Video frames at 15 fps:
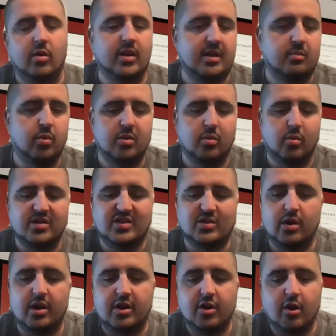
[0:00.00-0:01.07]
Like what's
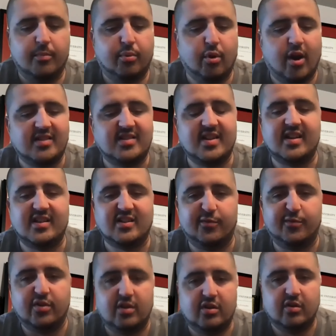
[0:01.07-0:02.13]
sort of your process
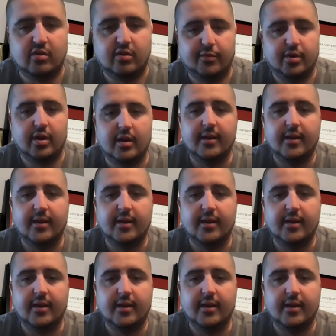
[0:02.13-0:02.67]
for the delivery?